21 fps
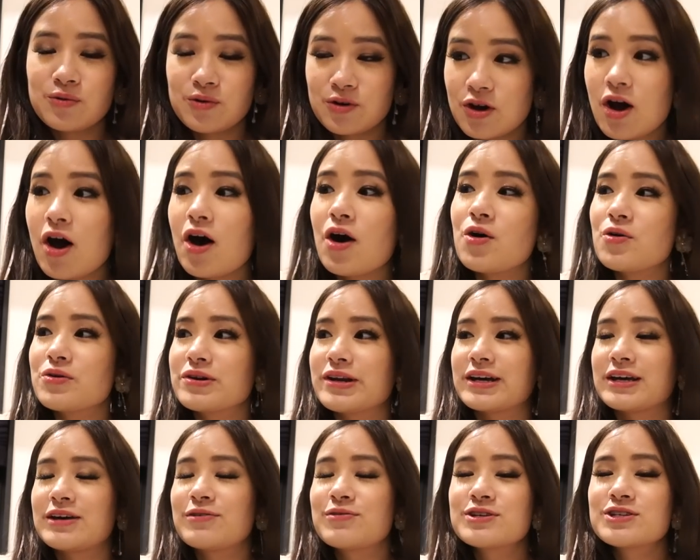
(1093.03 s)
cold,
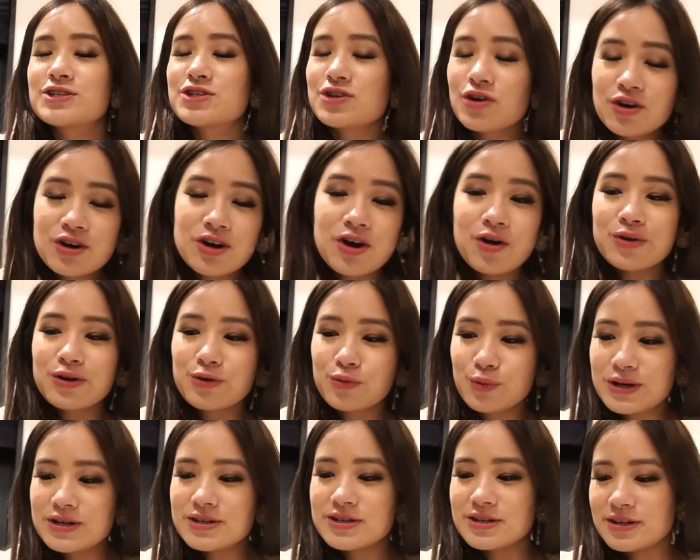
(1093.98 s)
like it was so cold and
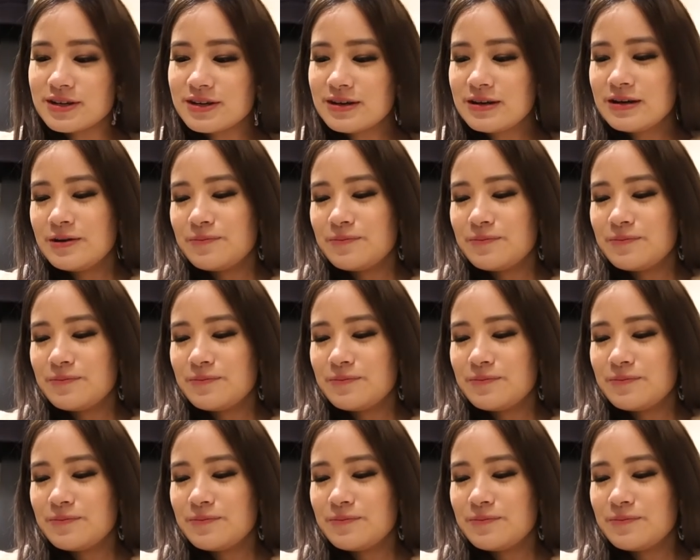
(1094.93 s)
windy,